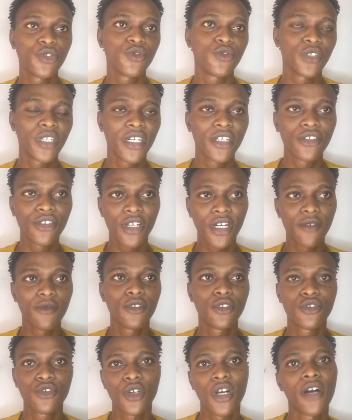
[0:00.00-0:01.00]
to get traffic
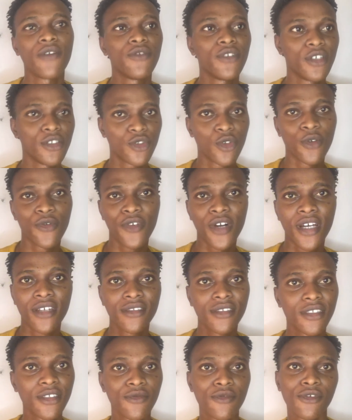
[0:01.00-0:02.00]
to your affiliate offers,
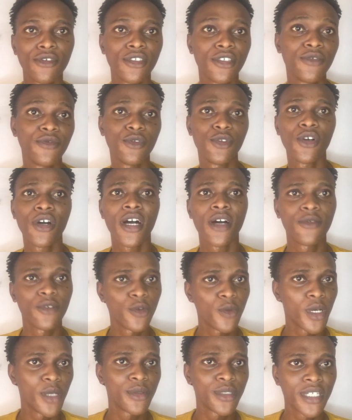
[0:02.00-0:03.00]
even if you don't have a
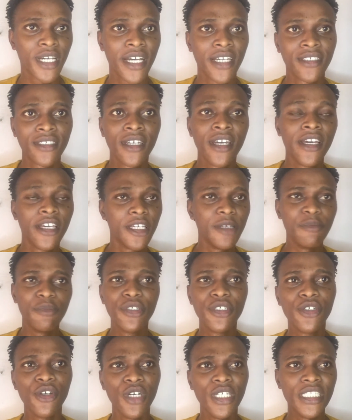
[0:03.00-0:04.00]
website, a big
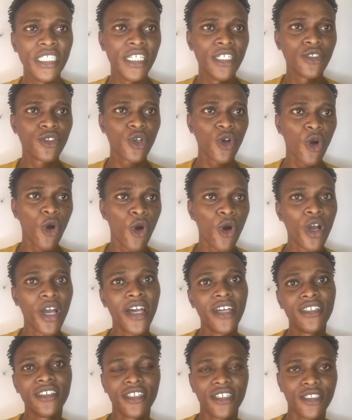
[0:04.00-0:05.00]
audience, or
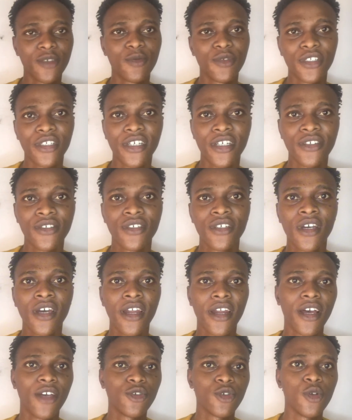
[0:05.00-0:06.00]
any experience.
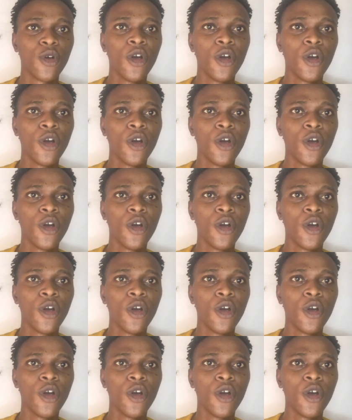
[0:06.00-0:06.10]
Right? So